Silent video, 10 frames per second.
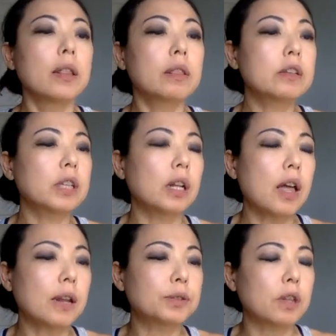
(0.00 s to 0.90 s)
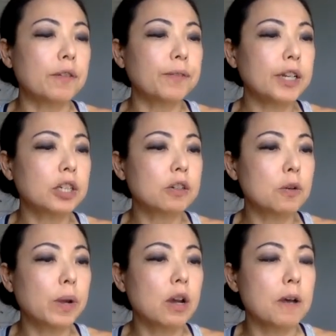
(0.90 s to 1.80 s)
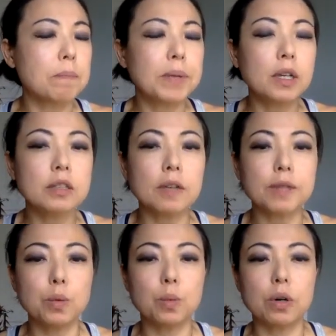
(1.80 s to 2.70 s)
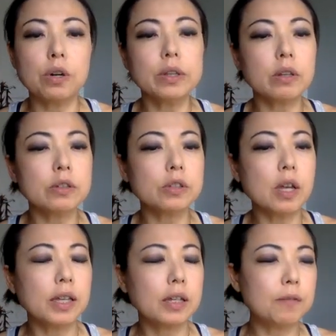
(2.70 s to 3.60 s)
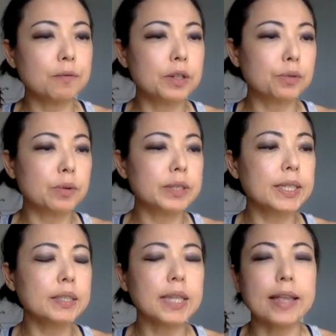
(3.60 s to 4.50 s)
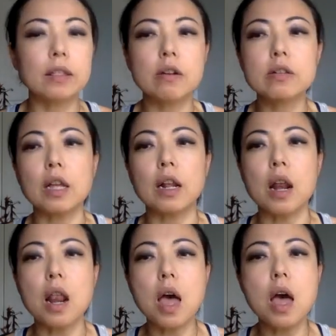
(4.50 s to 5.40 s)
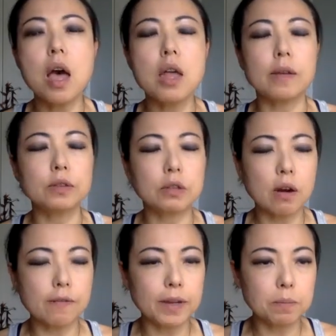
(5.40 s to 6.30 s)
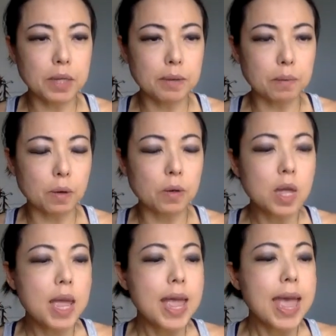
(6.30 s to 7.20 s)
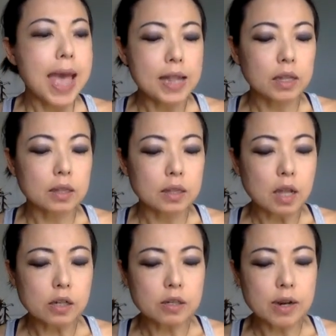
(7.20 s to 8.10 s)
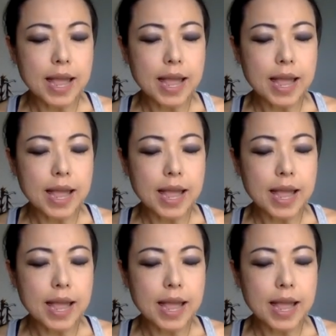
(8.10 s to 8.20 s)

There's a lot of starvation going on because of the war. There's not enough resources, and there's a lot of starving people. And Dr.